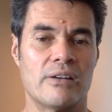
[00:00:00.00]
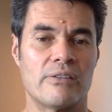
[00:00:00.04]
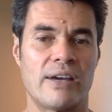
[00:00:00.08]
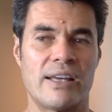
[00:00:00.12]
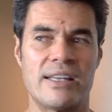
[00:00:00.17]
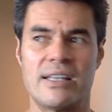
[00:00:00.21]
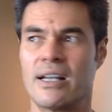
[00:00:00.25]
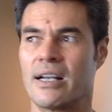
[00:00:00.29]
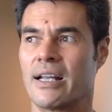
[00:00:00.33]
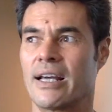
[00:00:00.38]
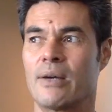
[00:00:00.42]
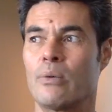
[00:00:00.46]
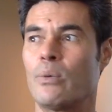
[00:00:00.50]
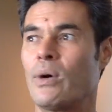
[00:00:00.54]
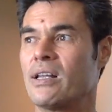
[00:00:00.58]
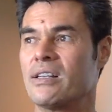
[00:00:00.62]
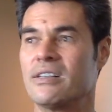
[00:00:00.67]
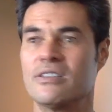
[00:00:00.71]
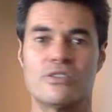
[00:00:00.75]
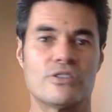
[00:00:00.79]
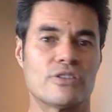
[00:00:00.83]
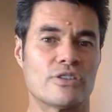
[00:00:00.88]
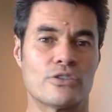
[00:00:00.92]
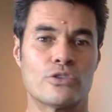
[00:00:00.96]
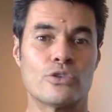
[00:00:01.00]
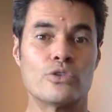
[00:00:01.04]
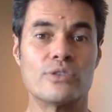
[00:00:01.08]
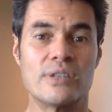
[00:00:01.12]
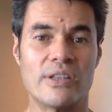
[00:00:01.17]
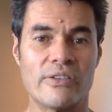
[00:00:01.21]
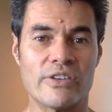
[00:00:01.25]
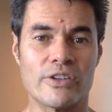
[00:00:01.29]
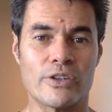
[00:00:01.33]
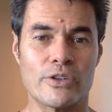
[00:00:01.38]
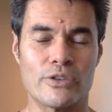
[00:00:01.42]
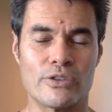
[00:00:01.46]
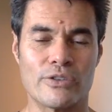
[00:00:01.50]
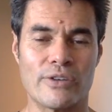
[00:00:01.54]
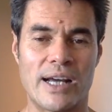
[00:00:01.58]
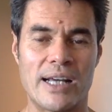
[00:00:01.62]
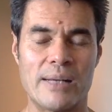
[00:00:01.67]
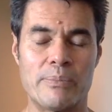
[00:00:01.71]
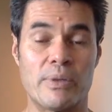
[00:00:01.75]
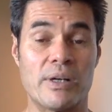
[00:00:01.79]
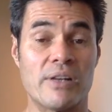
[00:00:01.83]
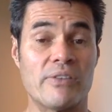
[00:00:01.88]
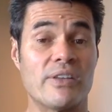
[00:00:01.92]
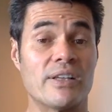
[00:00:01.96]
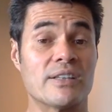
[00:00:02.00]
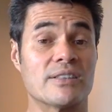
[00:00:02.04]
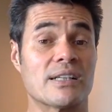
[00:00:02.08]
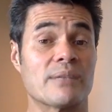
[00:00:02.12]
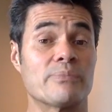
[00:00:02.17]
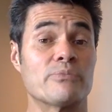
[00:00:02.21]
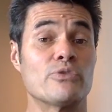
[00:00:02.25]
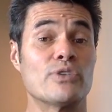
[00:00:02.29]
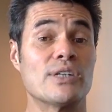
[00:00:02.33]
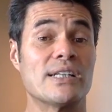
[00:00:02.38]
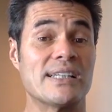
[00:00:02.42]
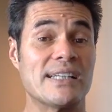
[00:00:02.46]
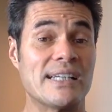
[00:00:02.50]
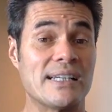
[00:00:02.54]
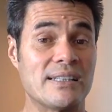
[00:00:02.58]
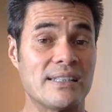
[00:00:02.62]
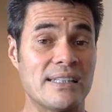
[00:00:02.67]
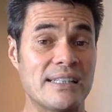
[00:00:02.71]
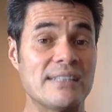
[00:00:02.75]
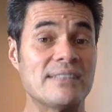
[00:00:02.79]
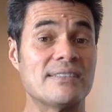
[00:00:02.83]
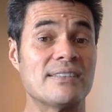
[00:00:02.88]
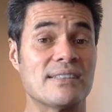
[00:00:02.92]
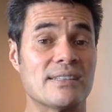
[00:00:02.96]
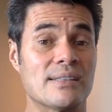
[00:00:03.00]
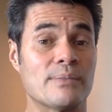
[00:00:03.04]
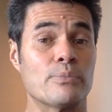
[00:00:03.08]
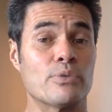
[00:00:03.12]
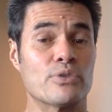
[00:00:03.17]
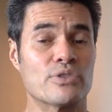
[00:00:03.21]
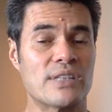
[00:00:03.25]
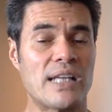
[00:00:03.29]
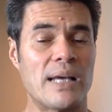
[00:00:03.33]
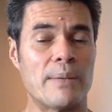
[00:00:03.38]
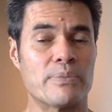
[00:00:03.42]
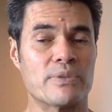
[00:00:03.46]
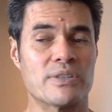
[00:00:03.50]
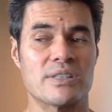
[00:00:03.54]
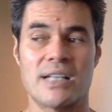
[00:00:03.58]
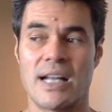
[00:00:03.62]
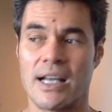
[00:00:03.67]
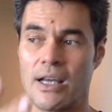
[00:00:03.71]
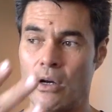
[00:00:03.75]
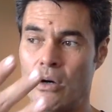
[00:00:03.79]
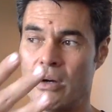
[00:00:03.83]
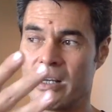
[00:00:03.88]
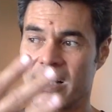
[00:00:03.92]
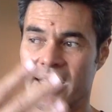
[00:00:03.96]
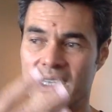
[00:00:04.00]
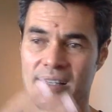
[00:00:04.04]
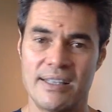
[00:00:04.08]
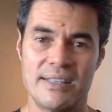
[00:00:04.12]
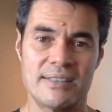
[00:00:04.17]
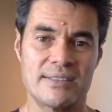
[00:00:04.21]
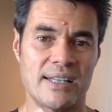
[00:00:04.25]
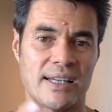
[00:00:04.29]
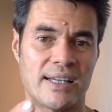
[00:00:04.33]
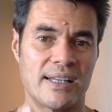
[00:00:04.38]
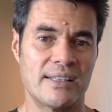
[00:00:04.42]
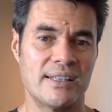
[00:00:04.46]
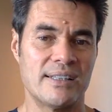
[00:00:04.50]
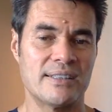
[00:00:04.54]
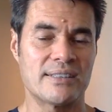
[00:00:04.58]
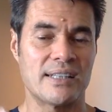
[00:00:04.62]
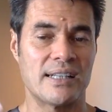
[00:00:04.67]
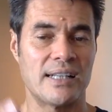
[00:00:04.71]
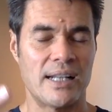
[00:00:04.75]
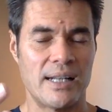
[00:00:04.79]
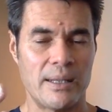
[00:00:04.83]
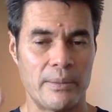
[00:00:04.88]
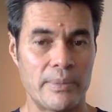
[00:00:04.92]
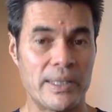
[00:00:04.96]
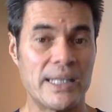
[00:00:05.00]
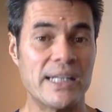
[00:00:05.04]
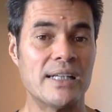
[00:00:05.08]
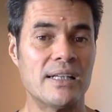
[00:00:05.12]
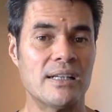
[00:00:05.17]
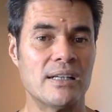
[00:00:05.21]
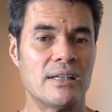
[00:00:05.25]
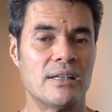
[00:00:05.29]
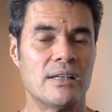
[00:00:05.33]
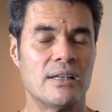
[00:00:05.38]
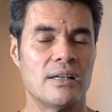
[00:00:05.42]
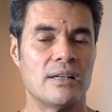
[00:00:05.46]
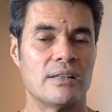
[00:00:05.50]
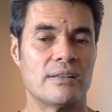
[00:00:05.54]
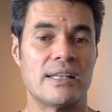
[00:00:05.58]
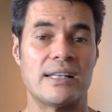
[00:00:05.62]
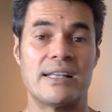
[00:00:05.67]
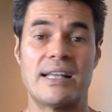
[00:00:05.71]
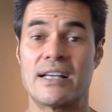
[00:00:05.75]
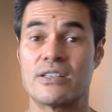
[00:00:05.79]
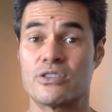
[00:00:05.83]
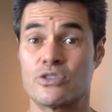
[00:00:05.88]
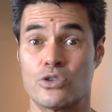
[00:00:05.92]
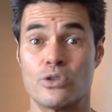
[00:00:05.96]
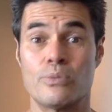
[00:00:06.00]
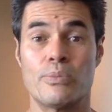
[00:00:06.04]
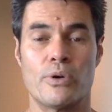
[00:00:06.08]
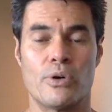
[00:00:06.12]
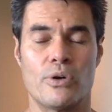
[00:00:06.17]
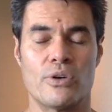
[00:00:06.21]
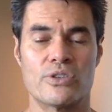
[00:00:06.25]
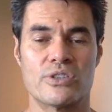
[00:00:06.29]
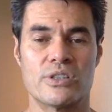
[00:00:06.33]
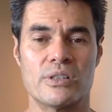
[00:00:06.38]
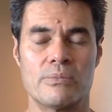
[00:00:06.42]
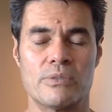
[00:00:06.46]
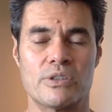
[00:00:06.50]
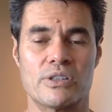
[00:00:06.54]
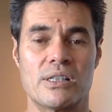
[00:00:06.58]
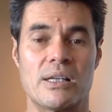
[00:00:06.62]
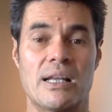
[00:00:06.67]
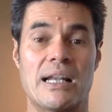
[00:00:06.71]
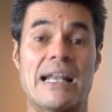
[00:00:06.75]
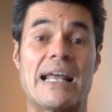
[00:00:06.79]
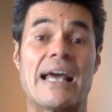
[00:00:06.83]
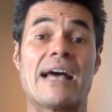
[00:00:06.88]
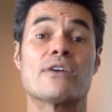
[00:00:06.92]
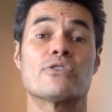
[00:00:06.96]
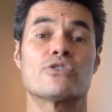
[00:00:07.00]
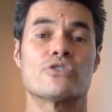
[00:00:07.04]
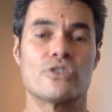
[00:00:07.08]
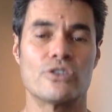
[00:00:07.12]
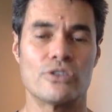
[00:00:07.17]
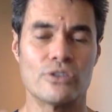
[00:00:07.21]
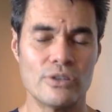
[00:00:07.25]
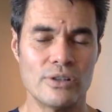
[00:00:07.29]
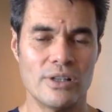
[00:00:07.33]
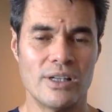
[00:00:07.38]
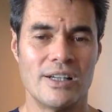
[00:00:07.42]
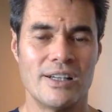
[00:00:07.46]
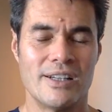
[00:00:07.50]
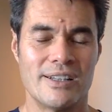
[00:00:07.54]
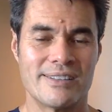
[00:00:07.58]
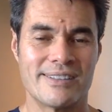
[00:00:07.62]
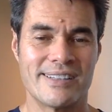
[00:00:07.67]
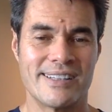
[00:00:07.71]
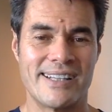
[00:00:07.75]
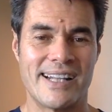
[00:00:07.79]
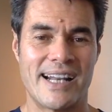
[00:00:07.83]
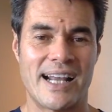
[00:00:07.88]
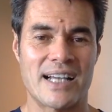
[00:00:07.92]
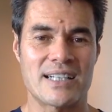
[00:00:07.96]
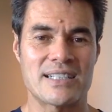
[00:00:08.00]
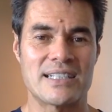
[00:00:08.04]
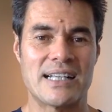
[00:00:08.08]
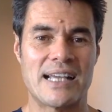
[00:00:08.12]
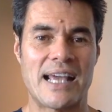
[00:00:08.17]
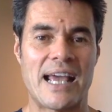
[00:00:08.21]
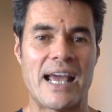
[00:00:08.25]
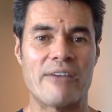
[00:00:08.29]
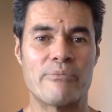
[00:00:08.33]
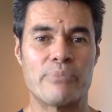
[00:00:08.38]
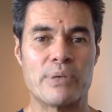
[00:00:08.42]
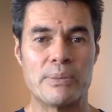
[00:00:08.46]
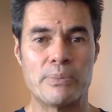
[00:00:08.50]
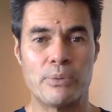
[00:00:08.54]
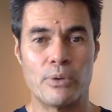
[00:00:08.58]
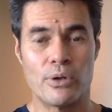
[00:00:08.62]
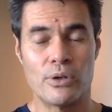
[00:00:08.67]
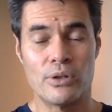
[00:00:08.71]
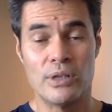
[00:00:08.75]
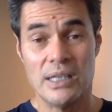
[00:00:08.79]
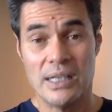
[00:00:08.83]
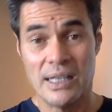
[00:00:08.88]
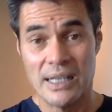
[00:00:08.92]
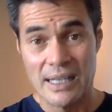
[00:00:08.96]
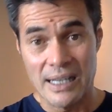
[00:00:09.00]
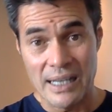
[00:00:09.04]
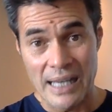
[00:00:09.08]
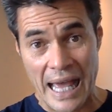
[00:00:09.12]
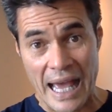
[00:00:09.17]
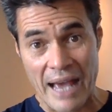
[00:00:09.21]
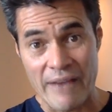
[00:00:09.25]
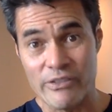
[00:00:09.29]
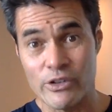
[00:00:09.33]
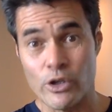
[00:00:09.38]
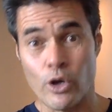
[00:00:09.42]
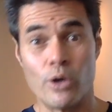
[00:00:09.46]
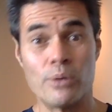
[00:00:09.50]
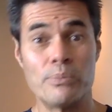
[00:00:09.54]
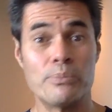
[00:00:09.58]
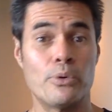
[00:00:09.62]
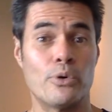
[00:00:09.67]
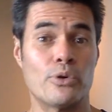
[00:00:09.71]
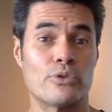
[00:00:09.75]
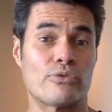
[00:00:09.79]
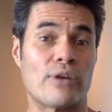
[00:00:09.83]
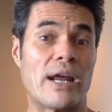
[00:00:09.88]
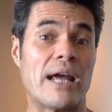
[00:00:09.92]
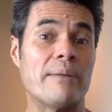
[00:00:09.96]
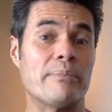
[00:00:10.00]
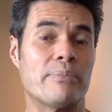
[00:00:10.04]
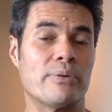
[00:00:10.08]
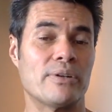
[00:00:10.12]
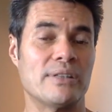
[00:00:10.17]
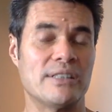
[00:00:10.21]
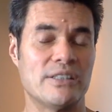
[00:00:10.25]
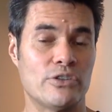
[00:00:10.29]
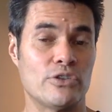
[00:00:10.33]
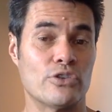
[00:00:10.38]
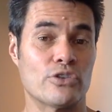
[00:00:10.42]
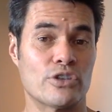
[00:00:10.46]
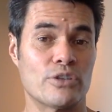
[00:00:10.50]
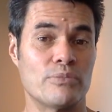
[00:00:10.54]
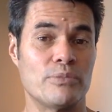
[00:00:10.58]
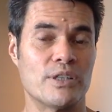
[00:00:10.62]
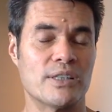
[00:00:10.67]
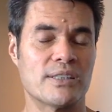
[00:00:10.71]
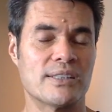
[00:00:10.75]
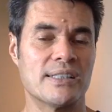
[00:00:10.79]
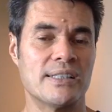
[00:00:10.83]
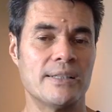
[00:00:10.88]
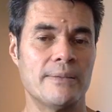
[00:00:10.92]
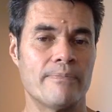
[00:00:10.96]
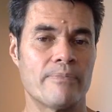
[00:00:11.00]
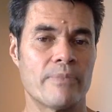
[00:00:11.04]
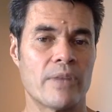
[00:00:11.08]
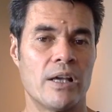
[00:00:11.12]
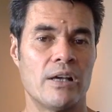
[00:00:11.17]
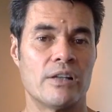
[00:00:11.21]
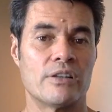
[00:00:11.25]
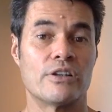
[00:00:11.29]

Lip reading: Right? They're like, wow, this is just too difficult, right? But if there's some really easy, simple steps, like, oh, I get this, and then I'm in, then that's super awesome because it allows you to then actually have people have an onboard ramp into your community.